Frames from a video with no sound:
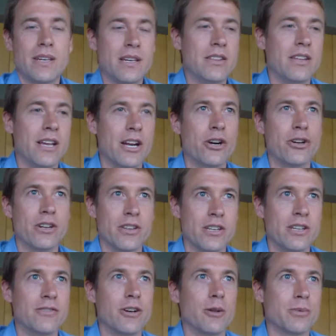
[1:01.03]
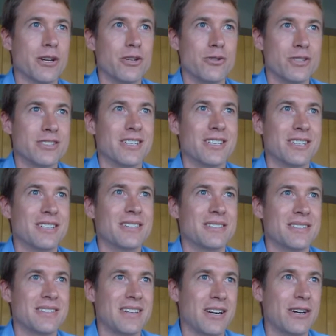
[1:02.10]
in the area that developed countries are
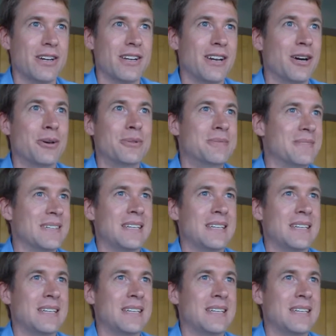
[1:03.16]
at now.